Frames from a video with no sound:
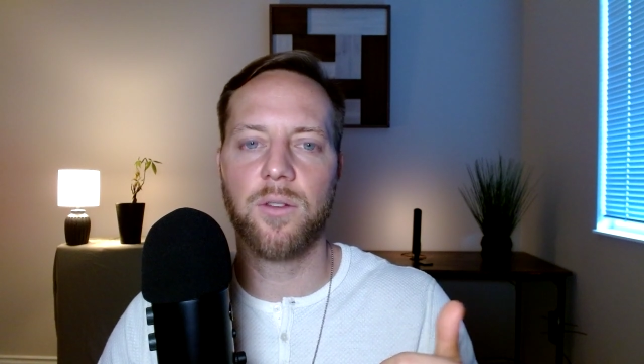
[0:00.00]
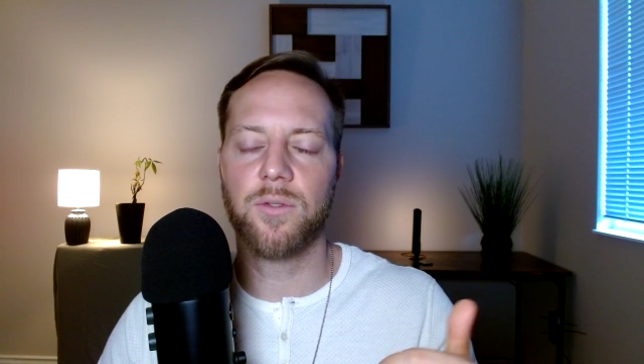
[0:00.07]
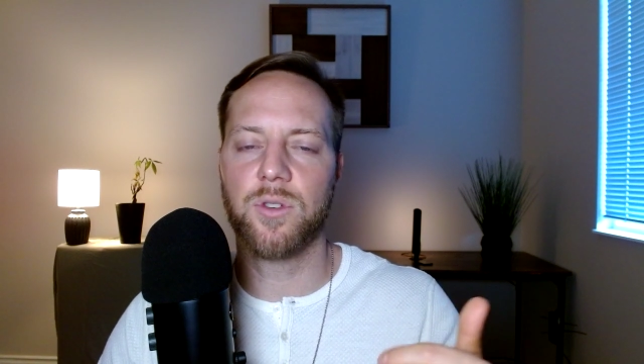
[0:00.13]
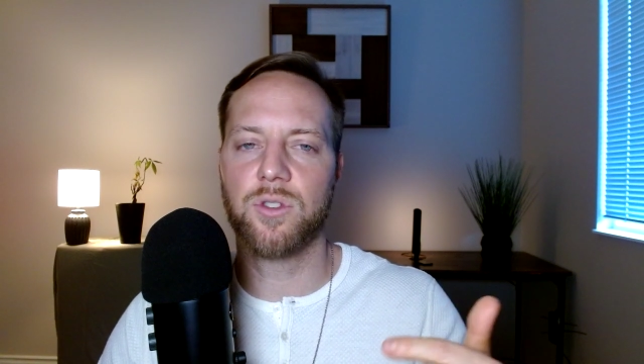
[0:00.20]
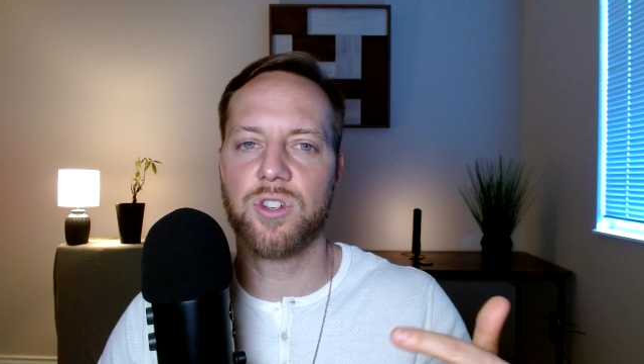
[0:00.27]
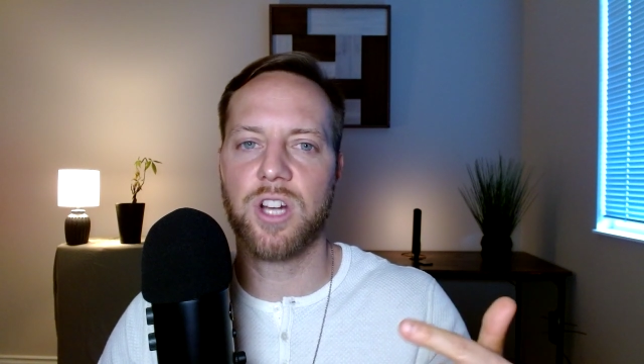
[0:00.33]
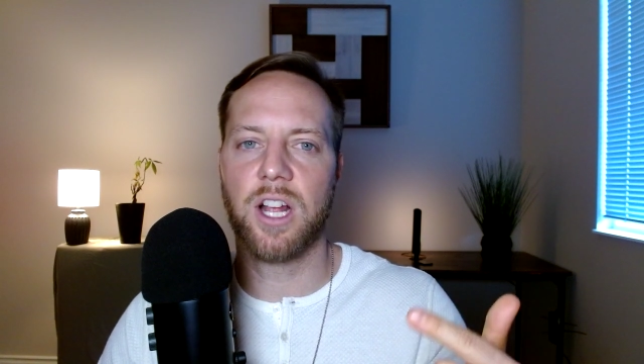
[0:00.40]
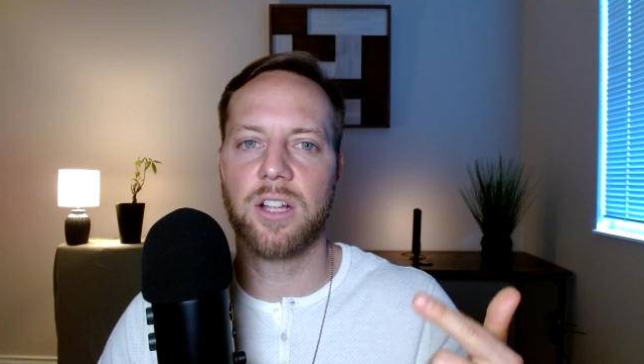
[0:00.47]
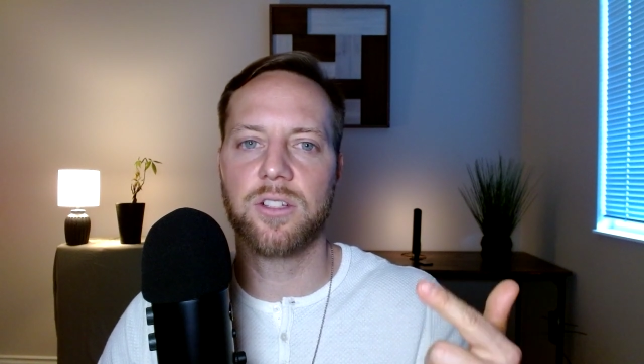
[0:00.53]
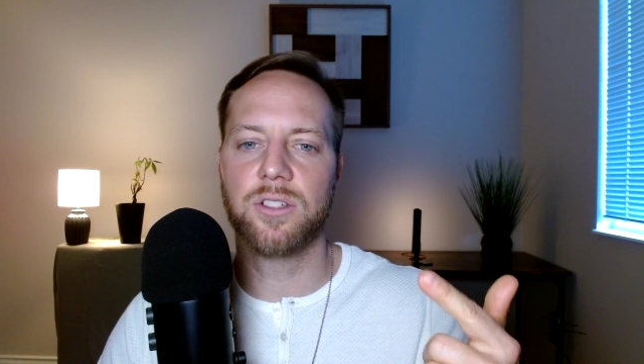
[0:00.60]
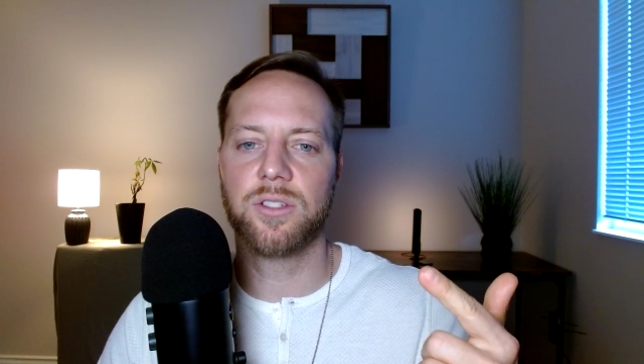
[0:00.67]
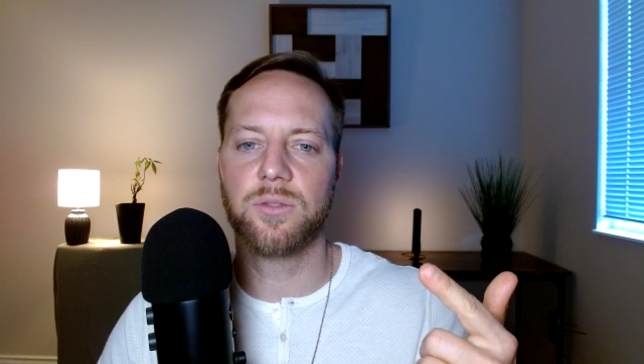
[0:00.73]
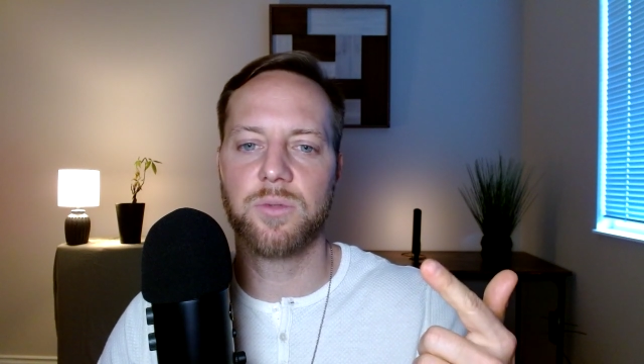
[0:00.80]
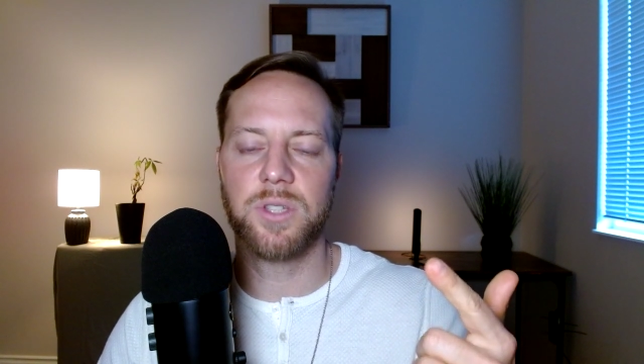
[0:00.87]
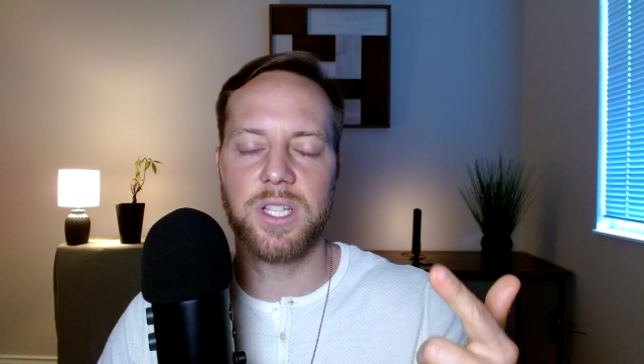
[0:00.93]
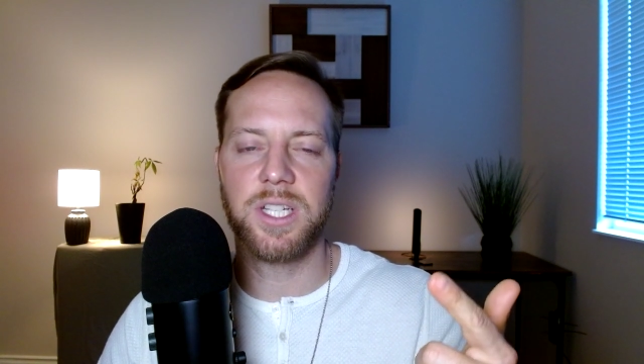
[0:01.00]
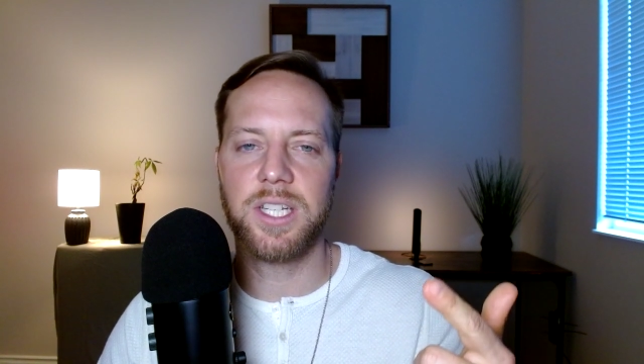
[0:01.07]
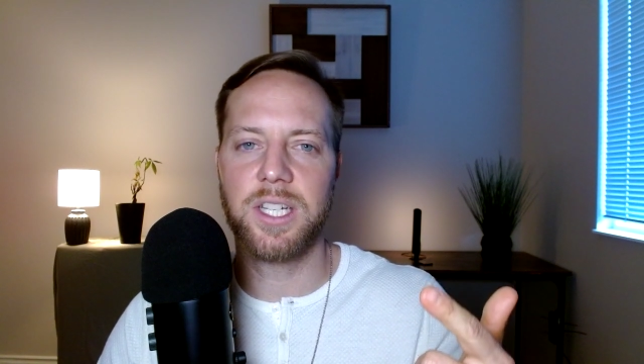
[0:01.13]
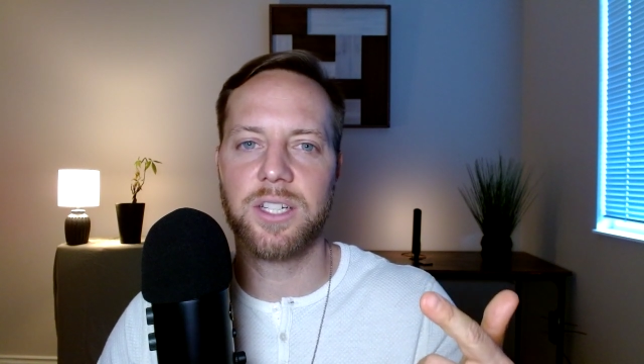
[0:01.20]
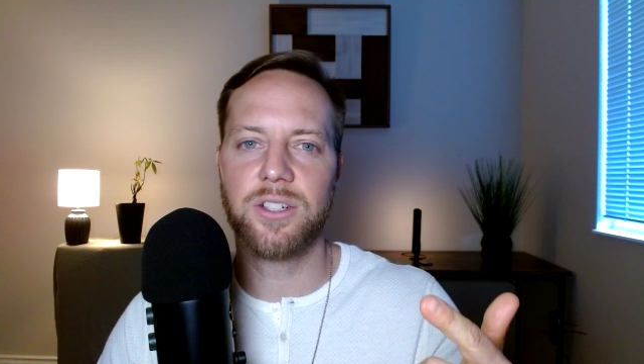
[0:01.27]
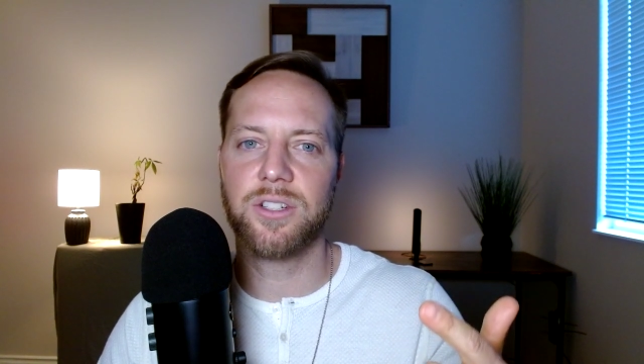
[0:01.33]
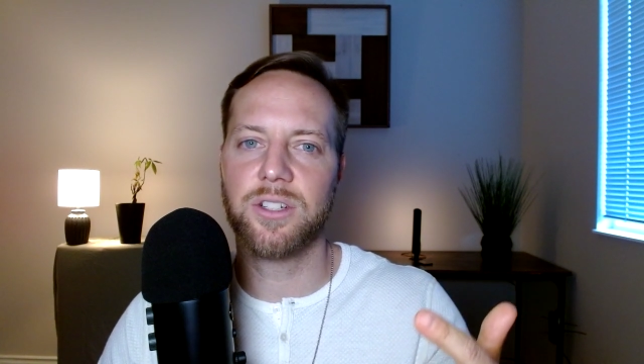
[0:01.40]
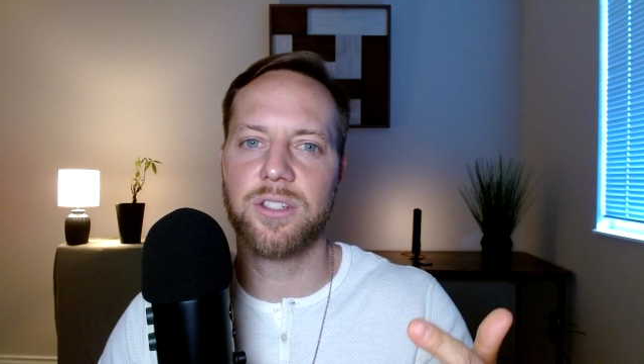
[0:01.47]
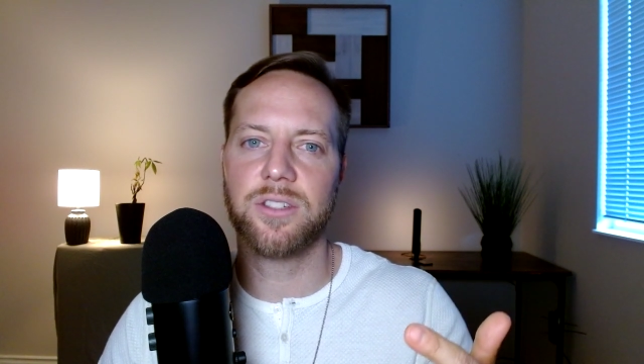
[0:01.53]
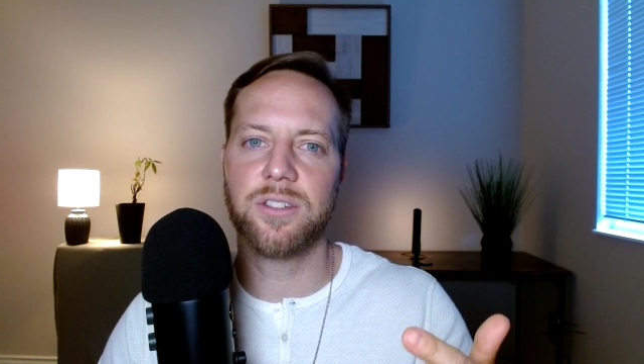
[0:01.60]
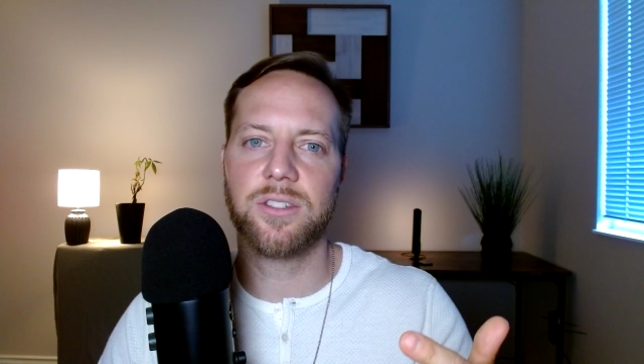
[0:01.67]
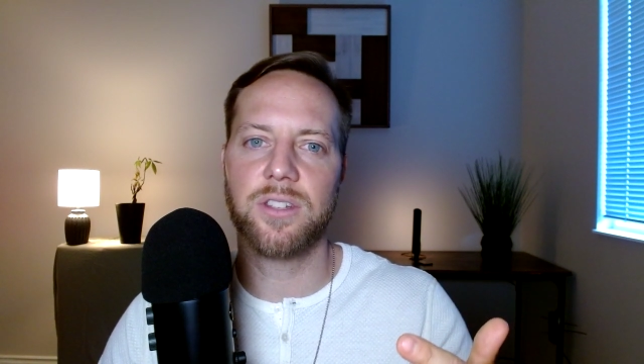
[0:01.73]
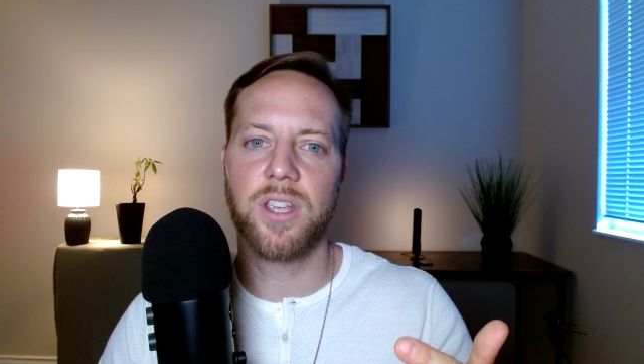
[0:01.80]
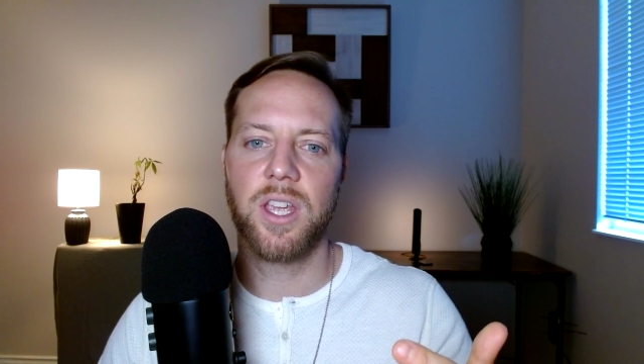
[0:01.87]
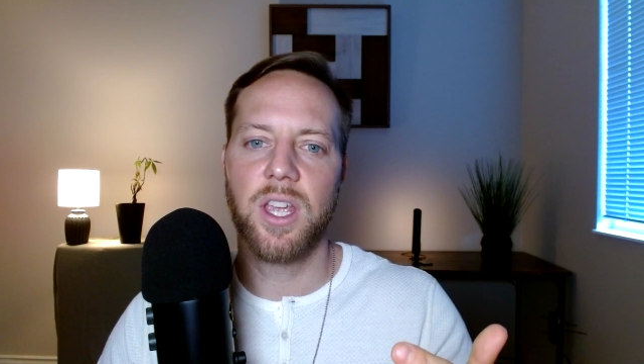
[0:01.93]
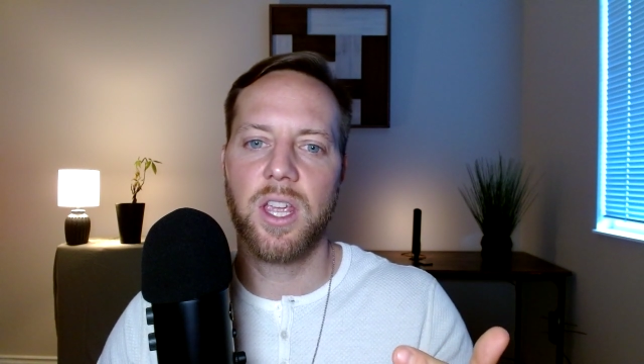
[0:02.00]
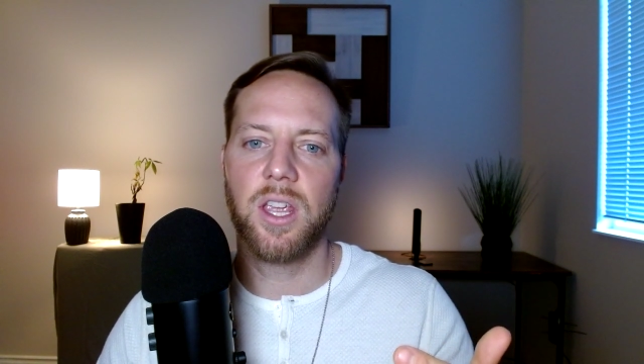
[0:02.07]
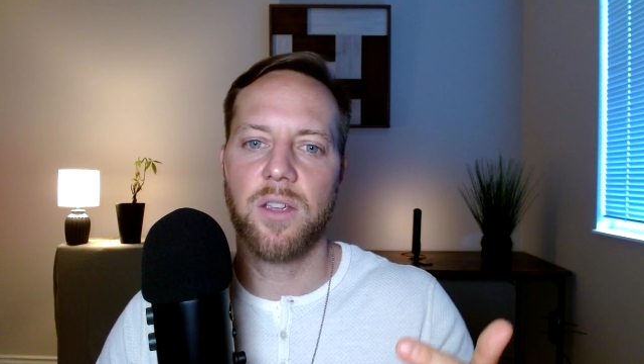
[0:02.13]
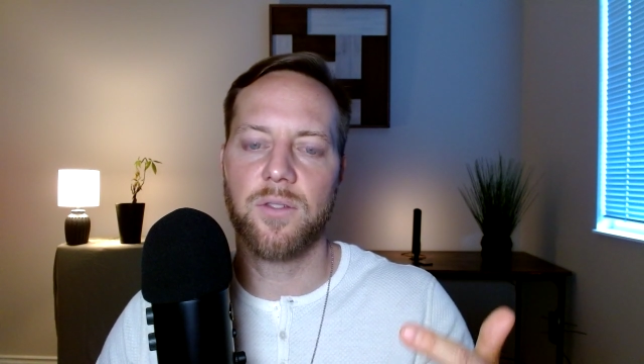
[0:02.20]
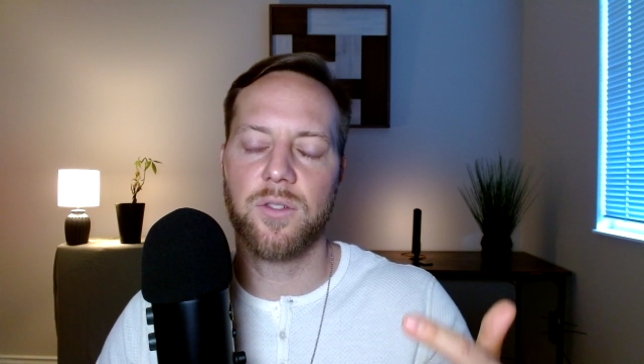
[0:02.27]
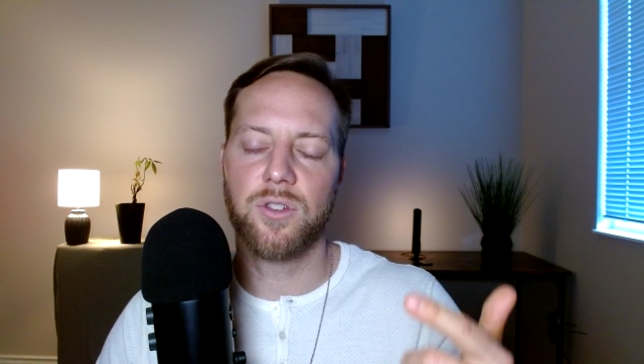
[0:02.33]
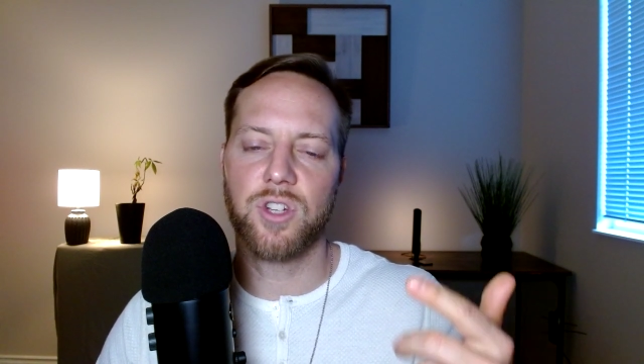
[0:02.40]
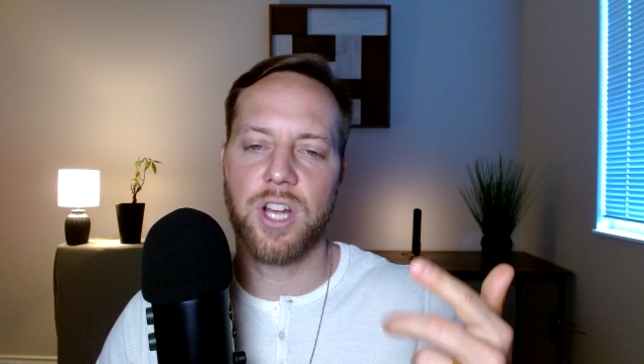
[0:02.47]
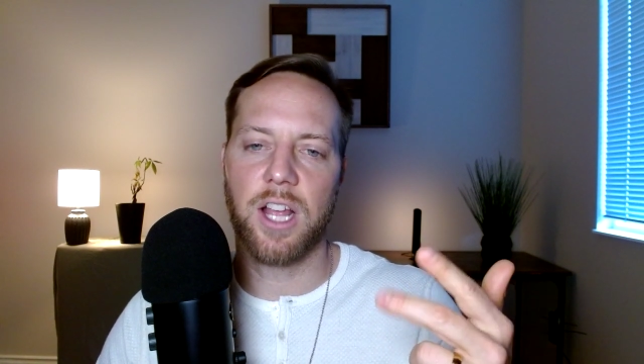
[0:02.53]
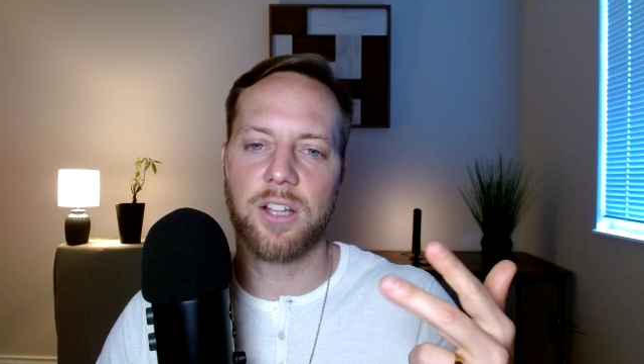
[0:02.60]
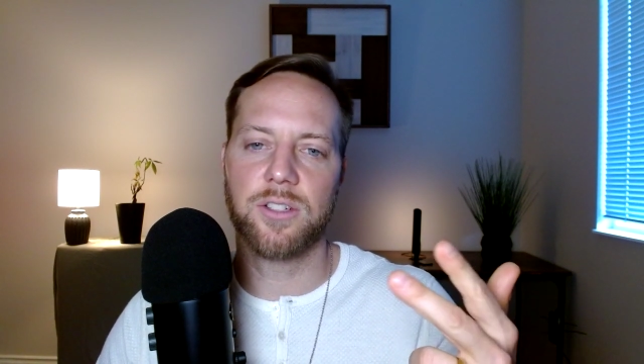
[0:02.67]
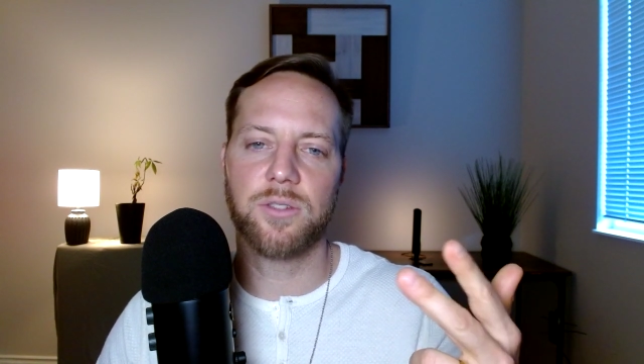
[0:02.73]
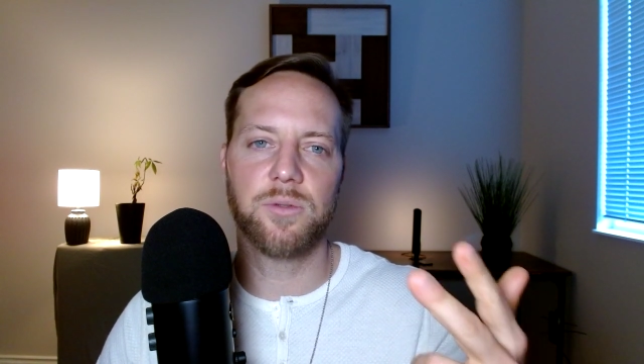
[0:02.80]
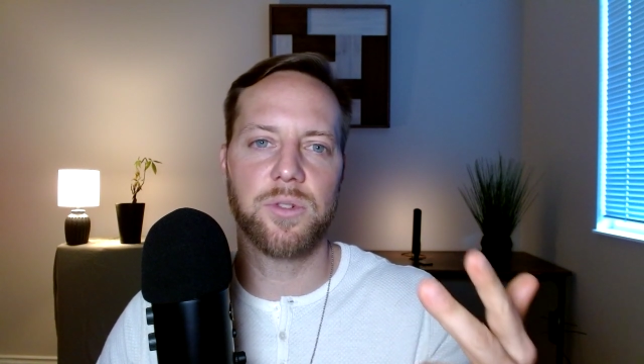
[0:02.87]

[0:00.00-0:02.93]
if you're challenged with addictions, if you're challenged